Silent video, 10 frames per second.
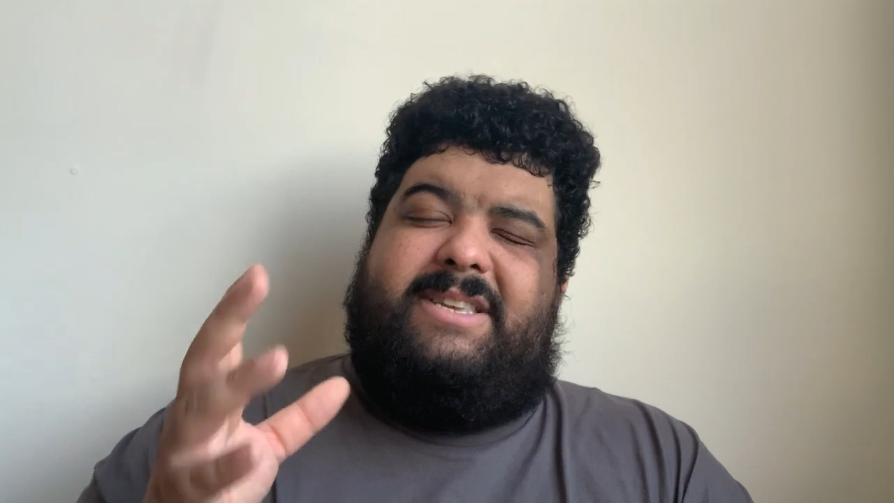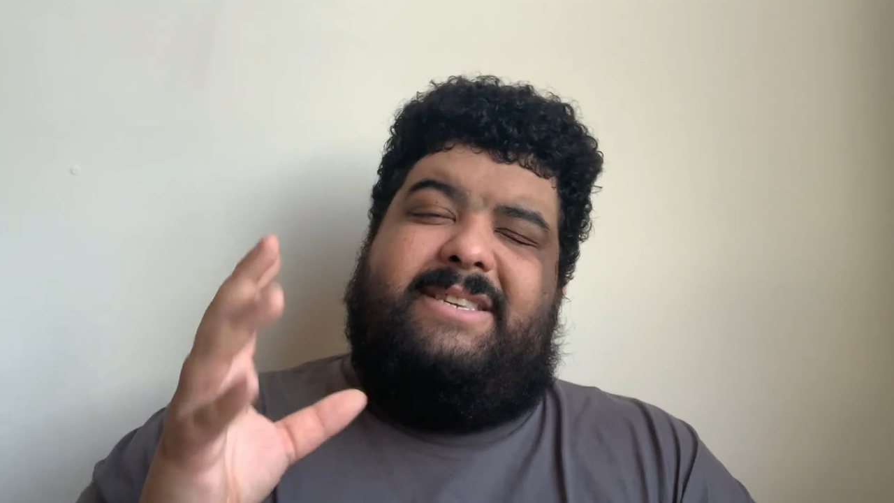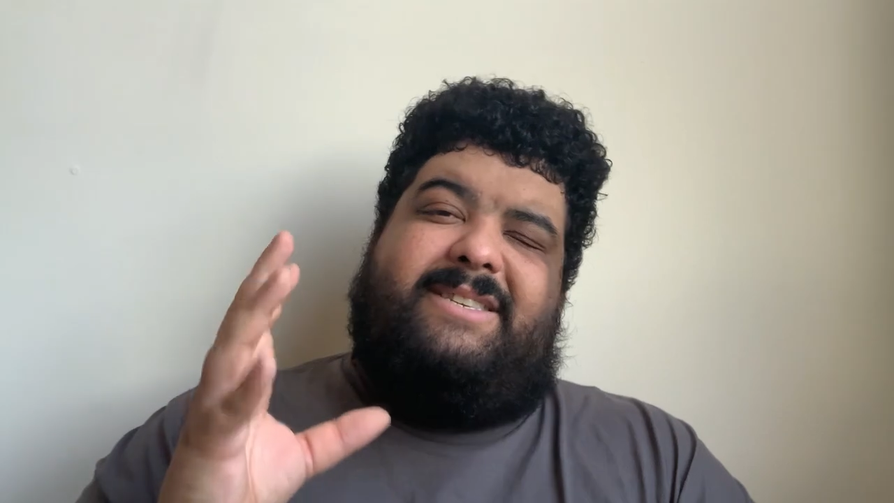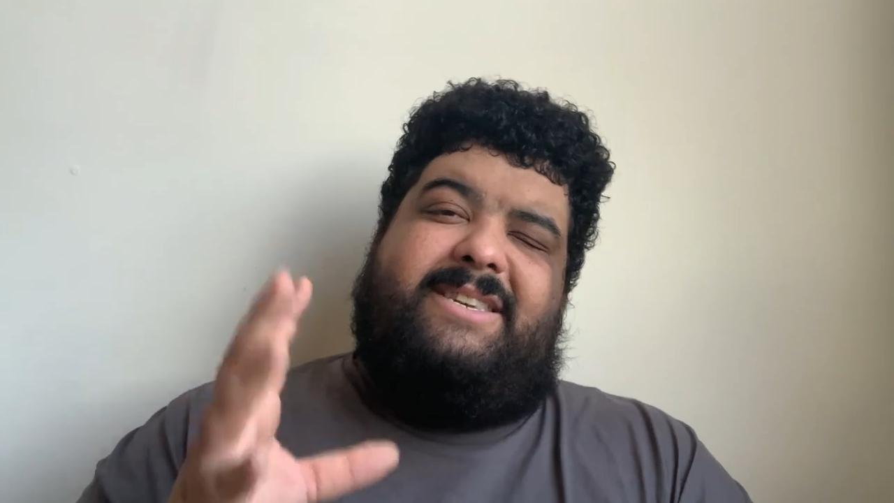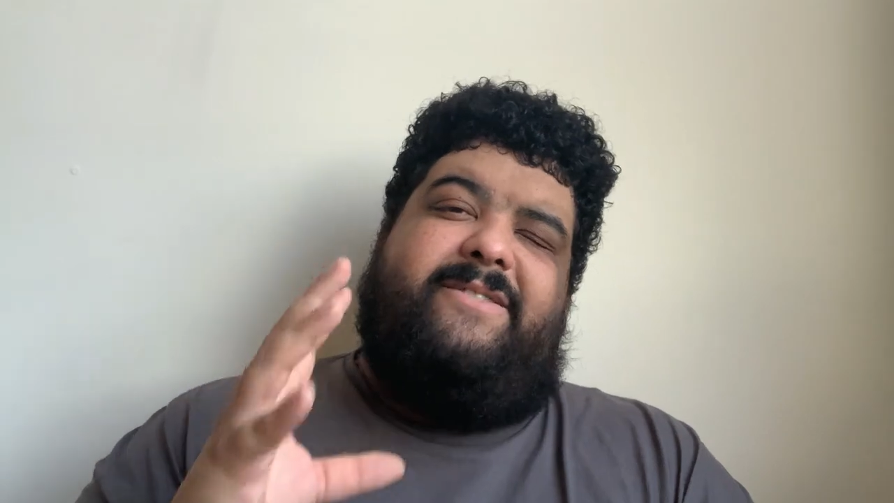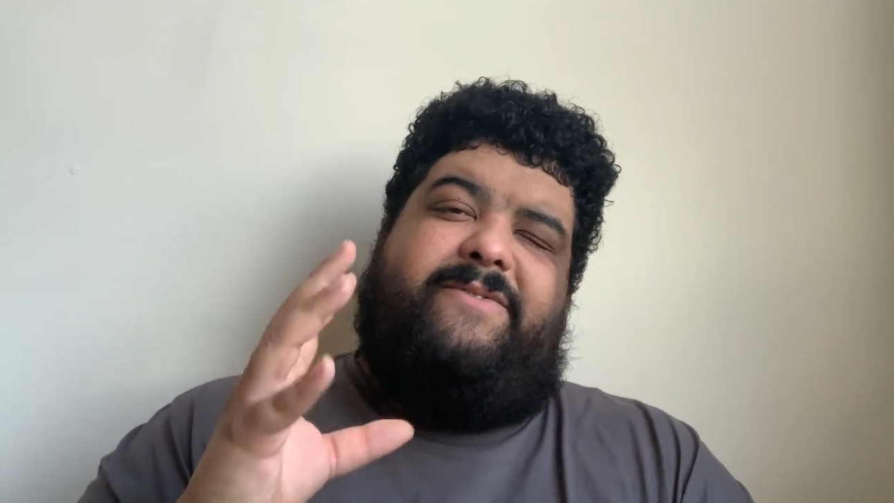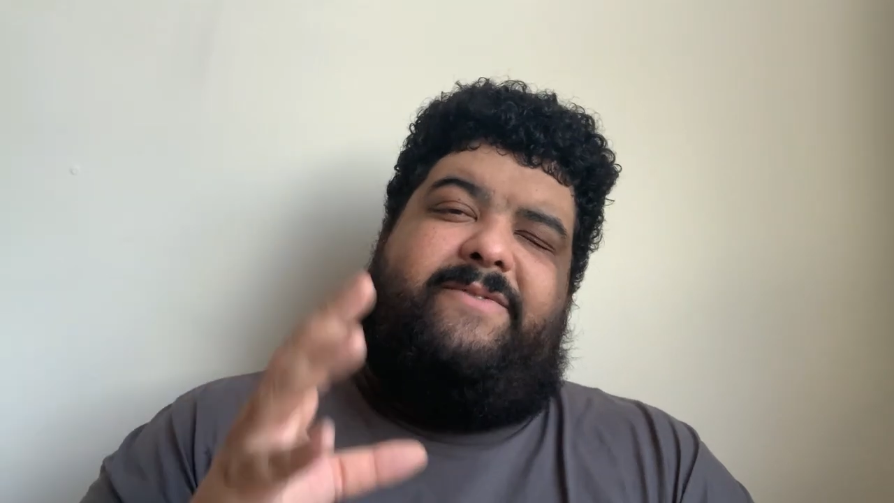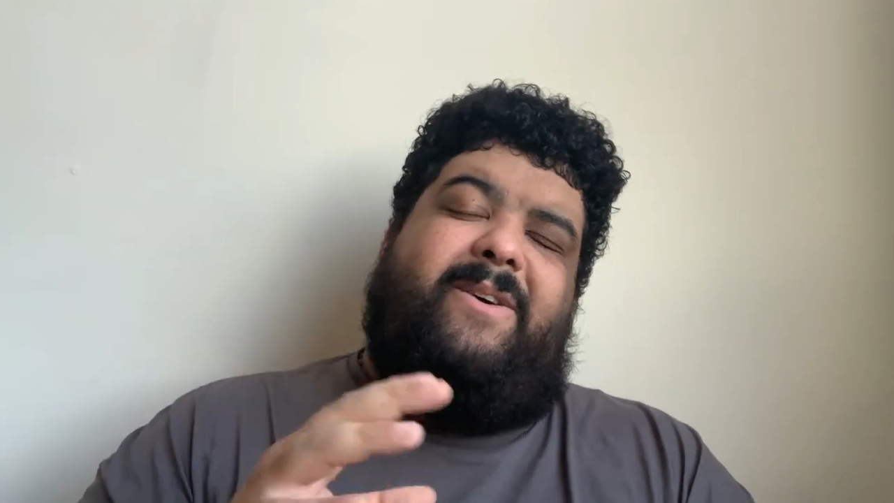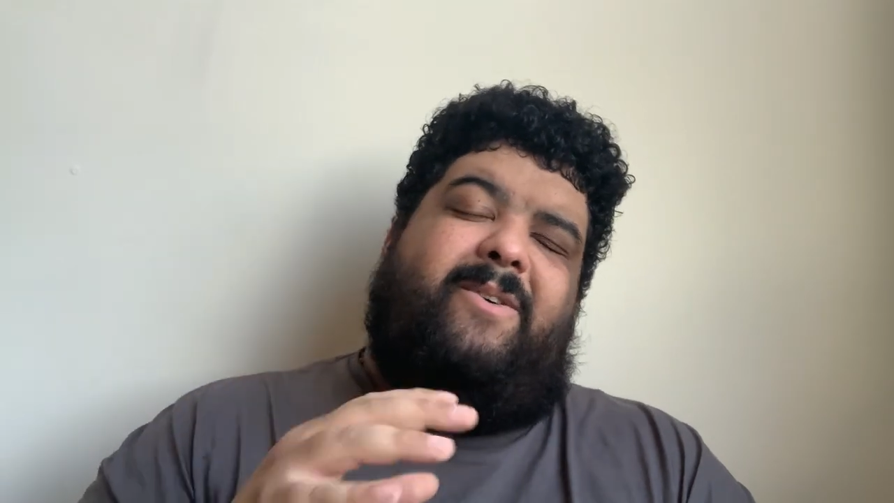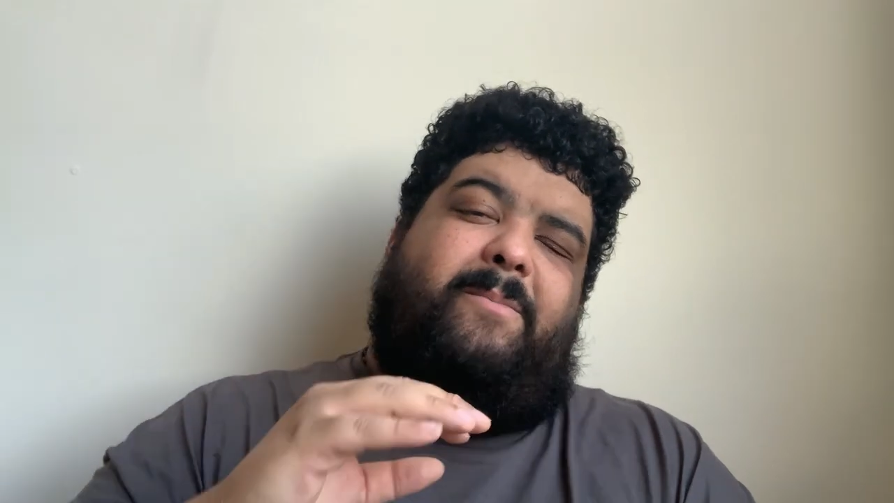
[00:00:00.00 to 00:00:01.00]
to see a
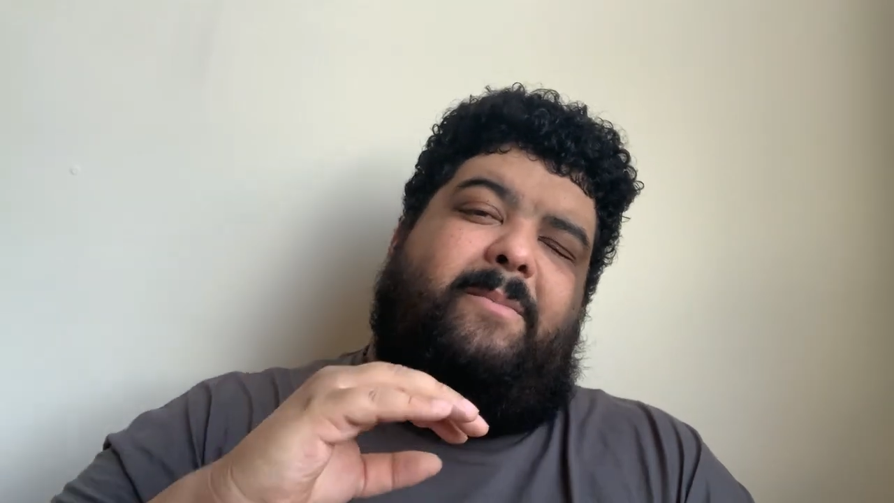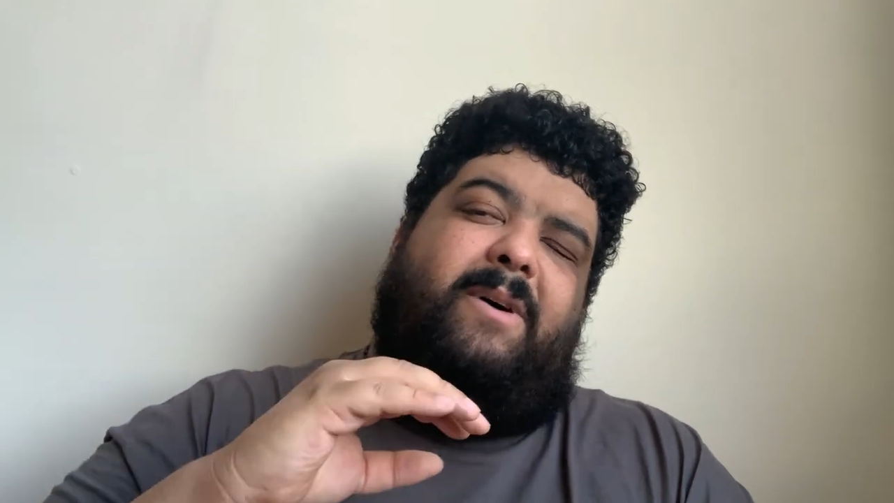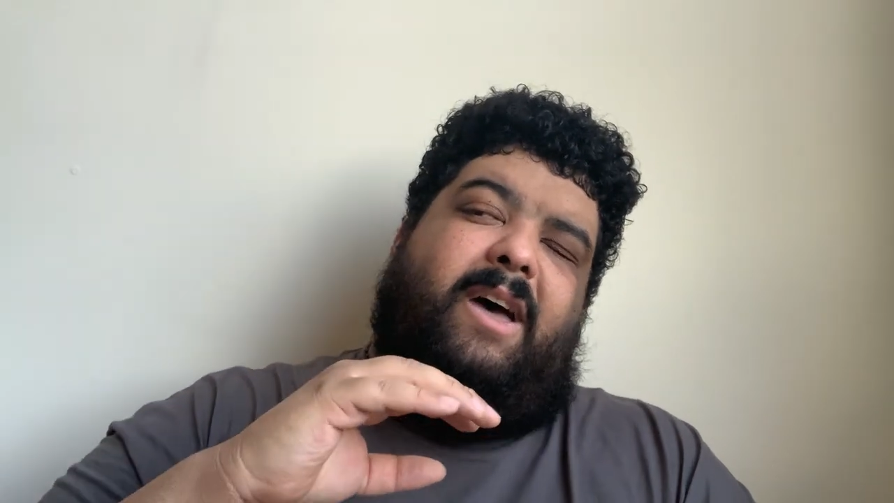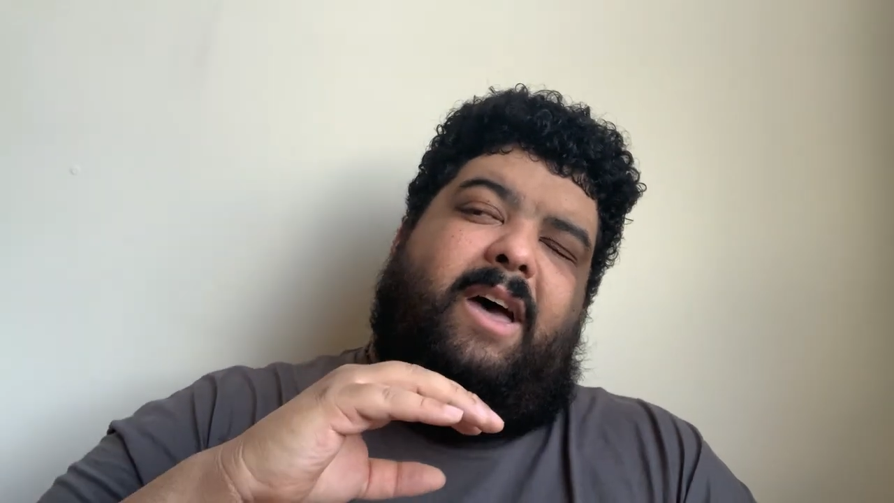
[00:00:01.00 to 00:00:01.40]
film